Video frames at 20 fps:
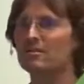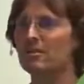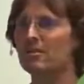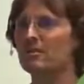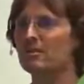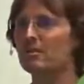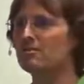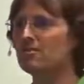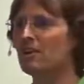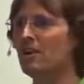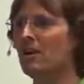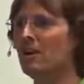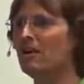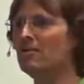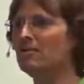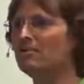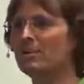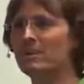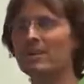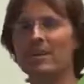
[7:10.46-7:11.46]
So the
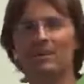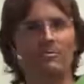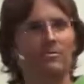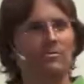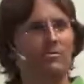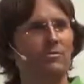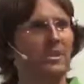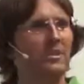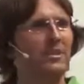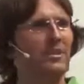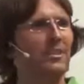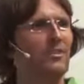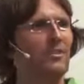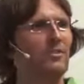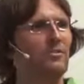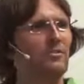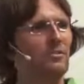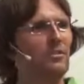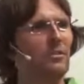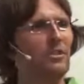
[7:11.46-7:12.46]
child becomes treated
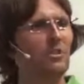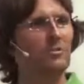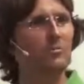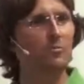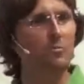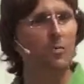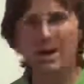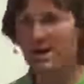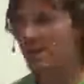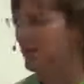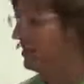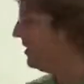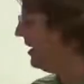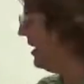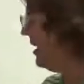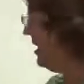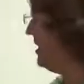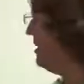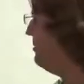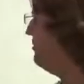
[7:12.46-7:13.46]
in a certain way
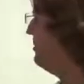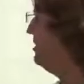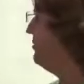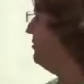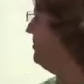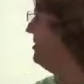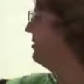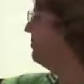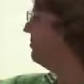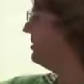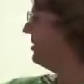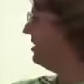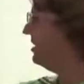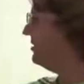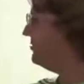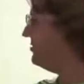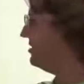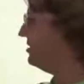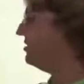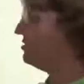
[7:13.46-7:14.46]
in harmony with the
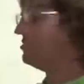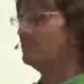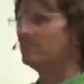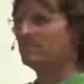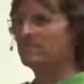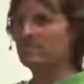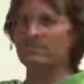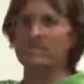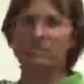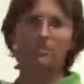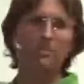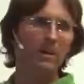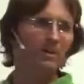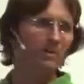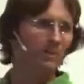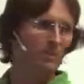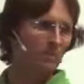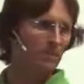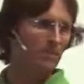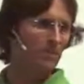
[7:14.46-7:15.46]
belief systems of the
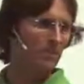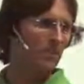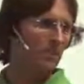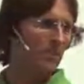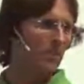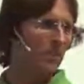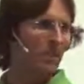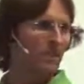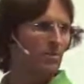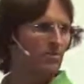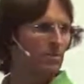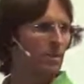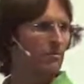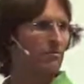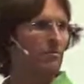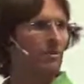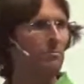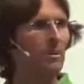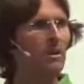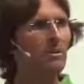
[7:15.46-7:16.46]
parents.
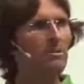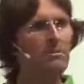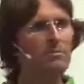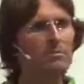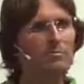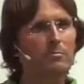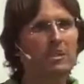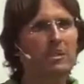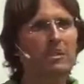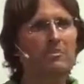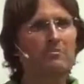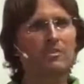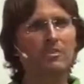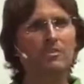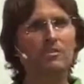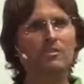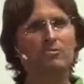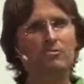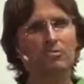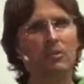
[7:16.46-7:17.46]
So if the parents
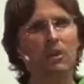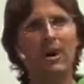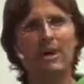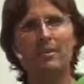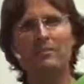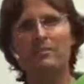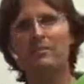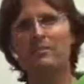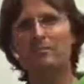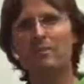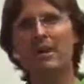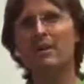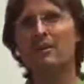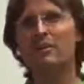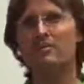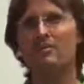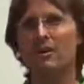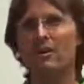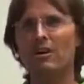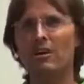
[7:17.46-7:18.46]
believe that it's right to
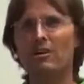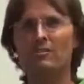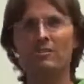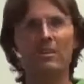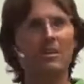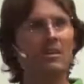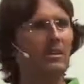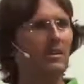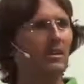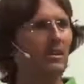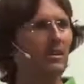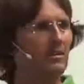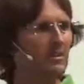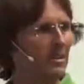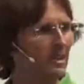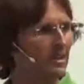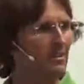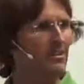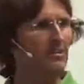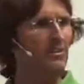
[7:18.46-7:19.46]
smack a child,
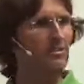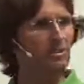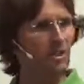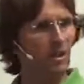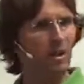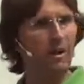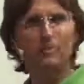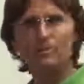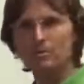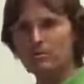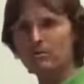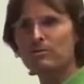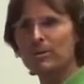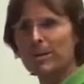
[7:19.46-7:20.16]
then the child